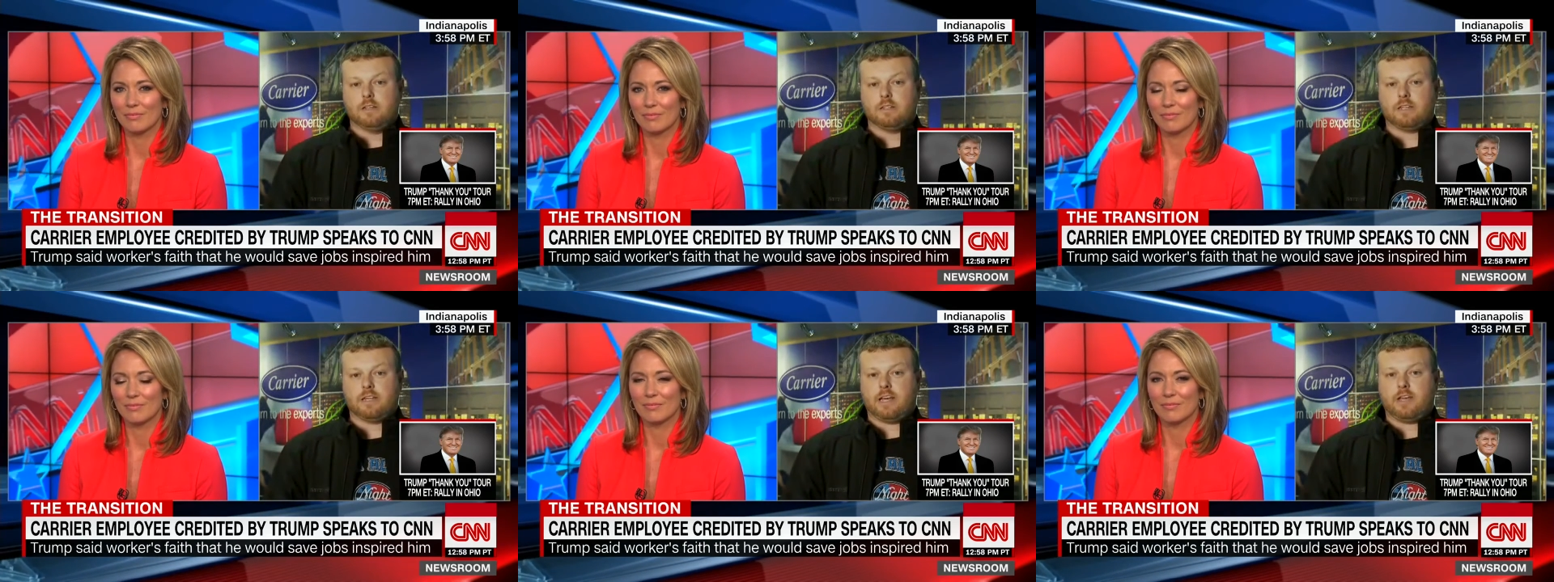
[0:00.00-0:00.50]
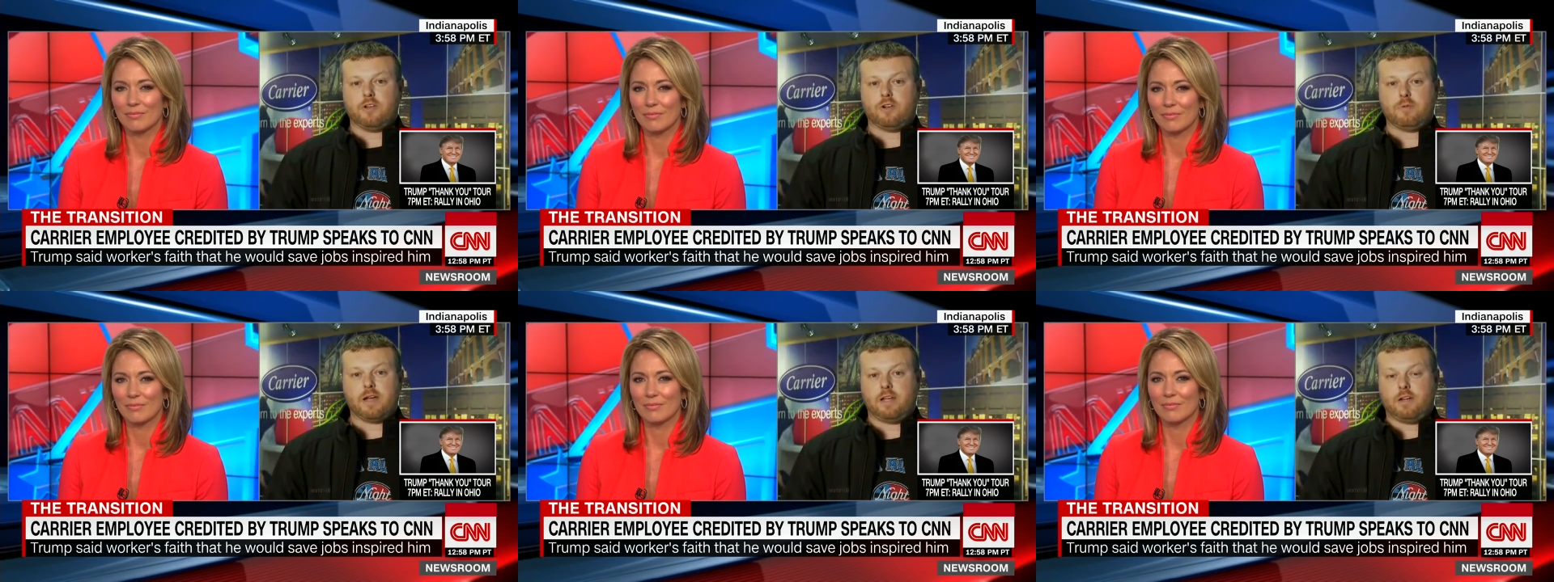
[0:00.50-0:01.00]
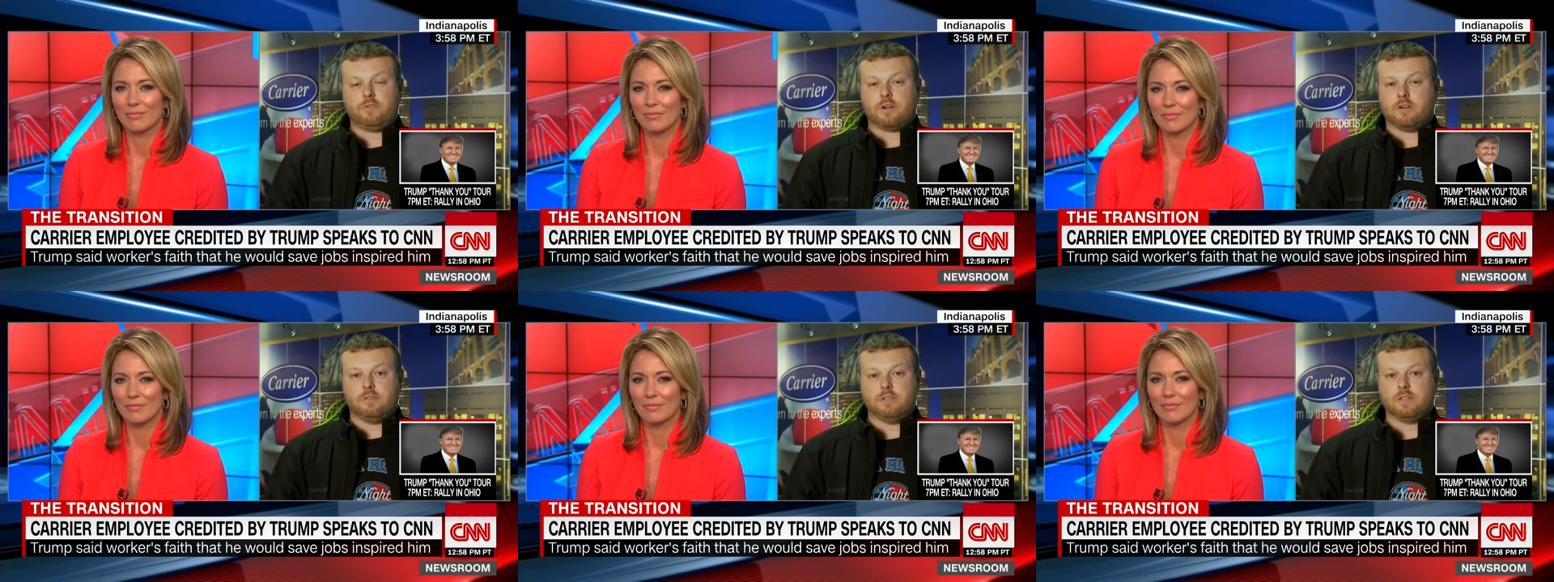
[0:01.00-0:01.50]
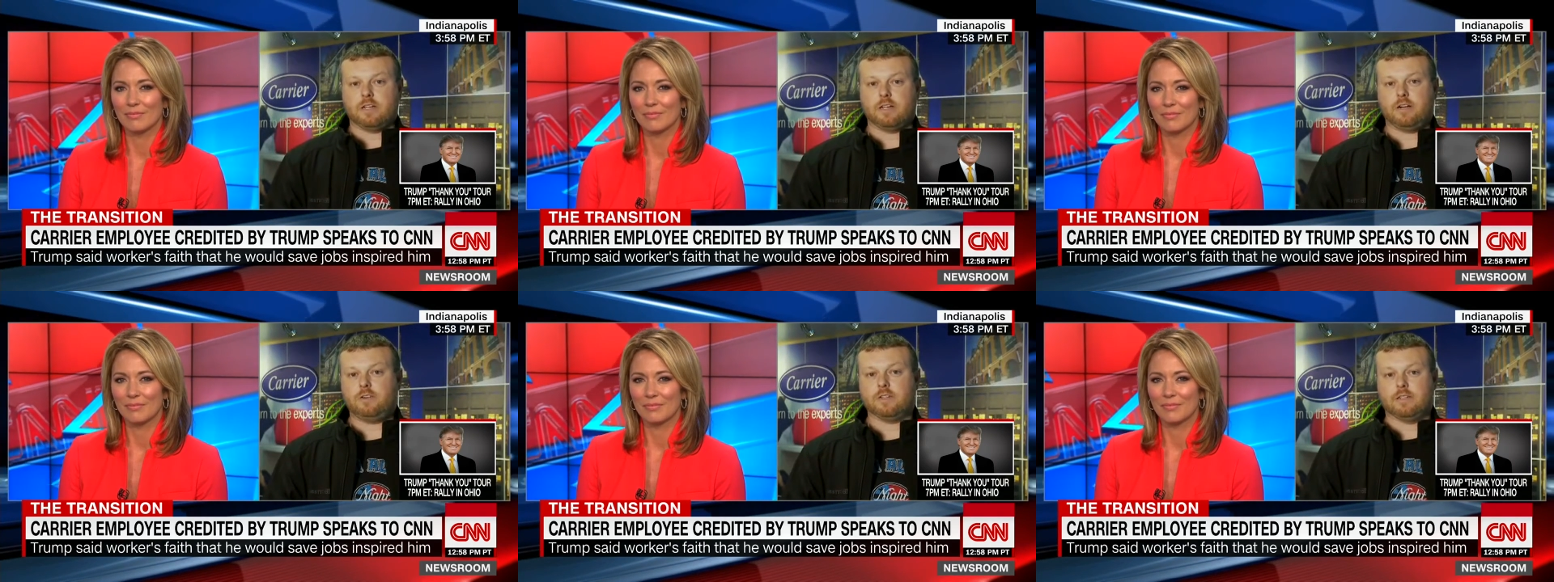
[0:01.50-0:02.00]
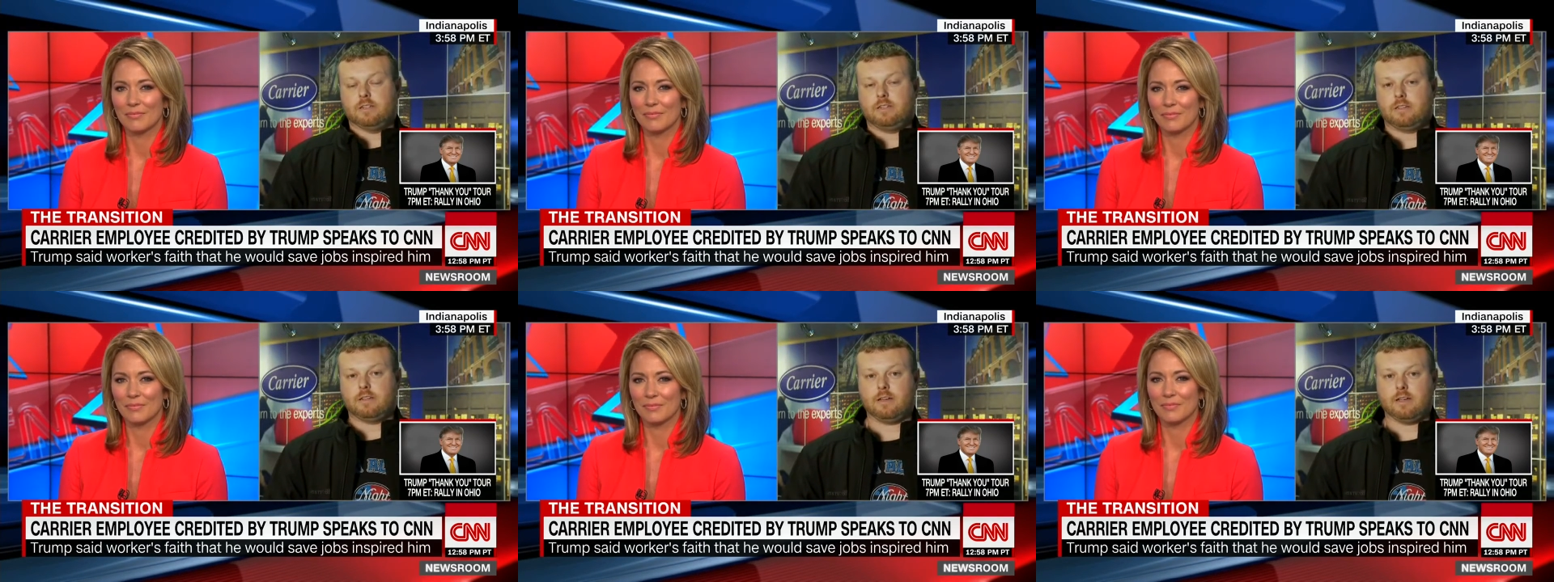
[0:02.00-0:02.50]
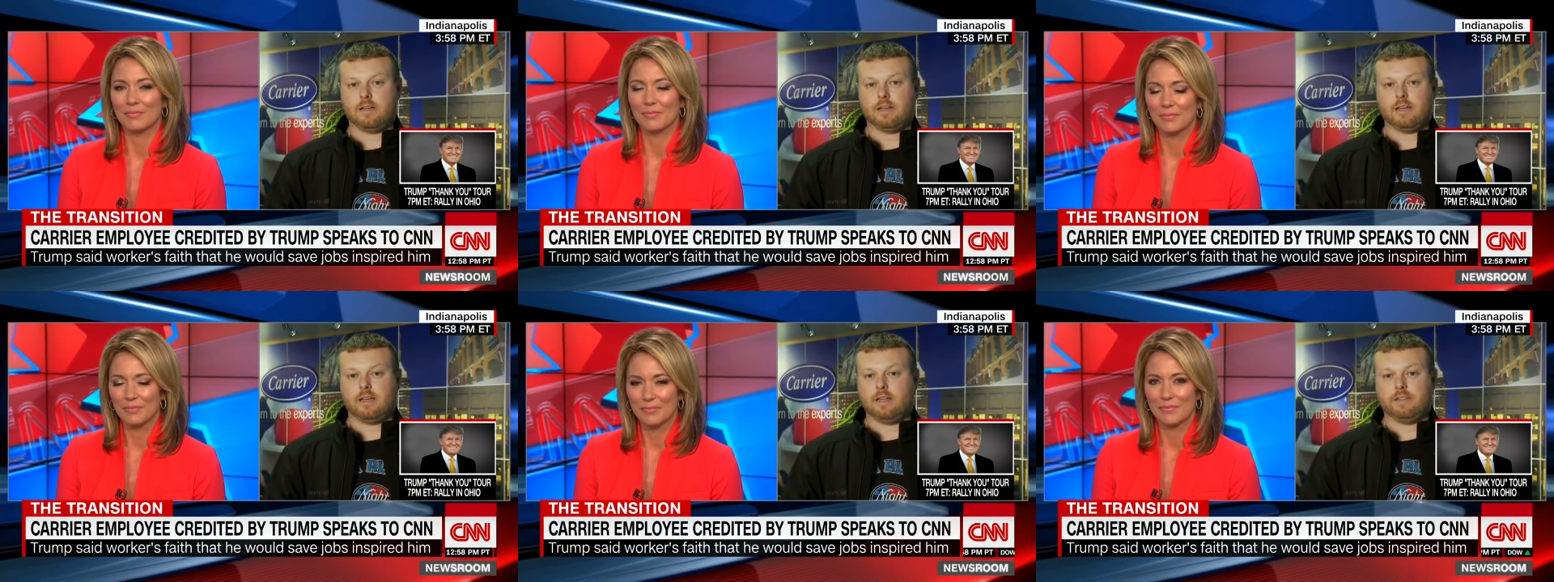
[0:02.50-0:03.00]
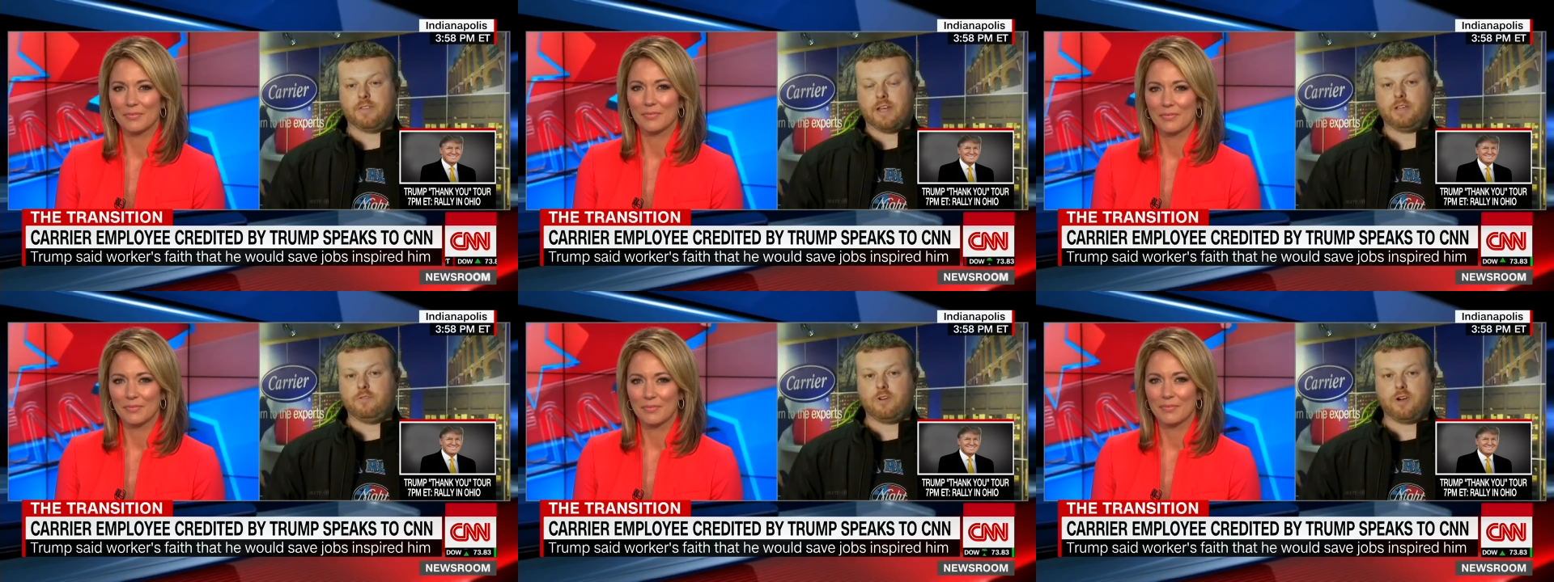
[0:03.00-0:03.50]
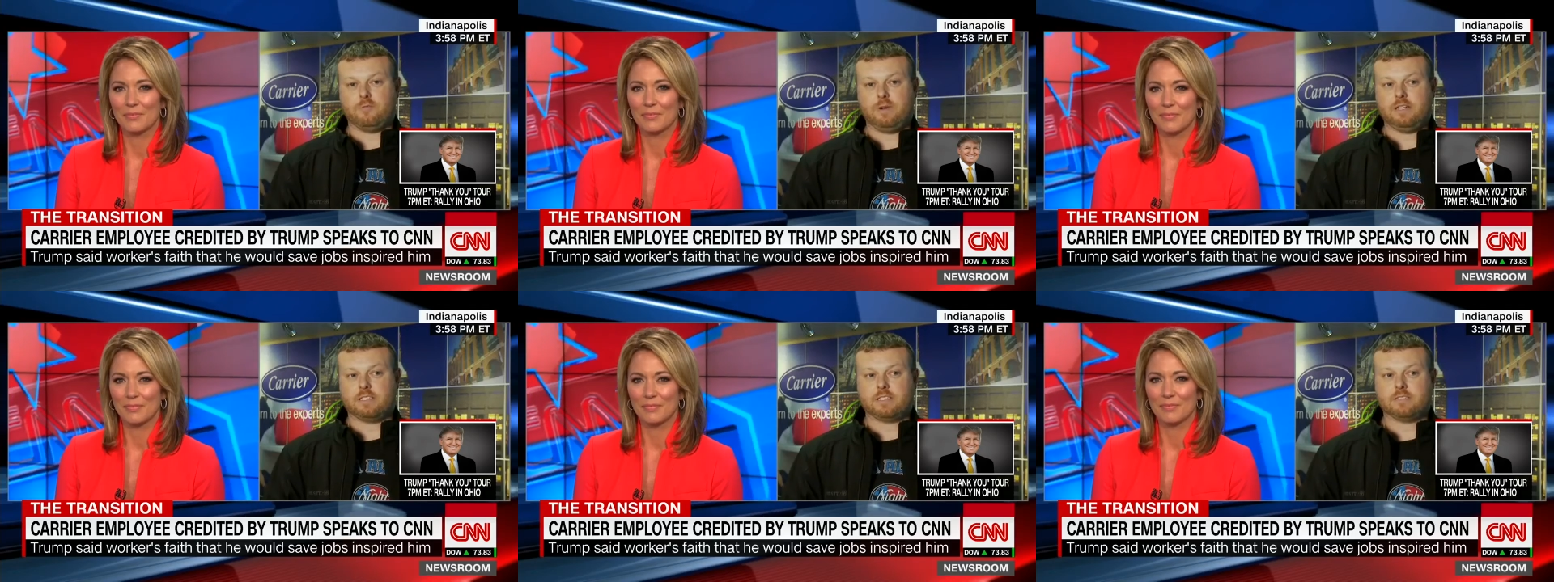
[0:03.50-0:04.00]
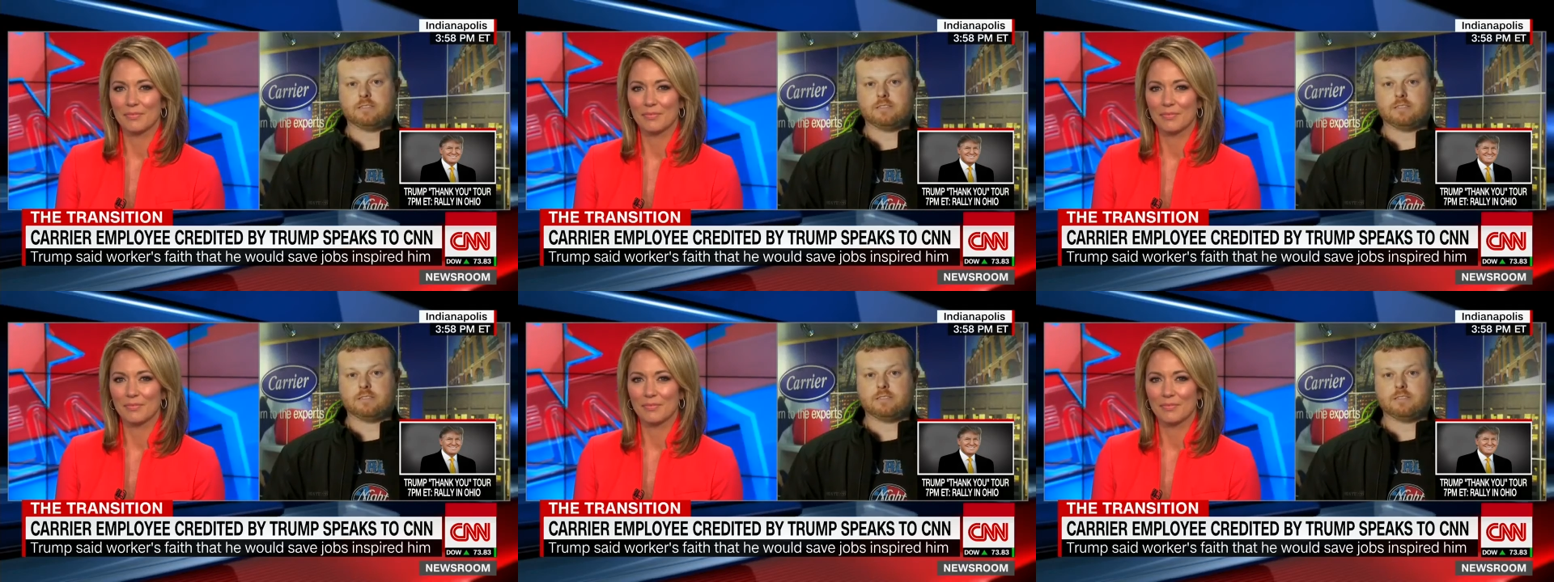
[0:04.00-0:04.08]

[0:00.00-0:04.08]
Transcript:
Speaker 1: today you're my hero, you know, and and thank you very much.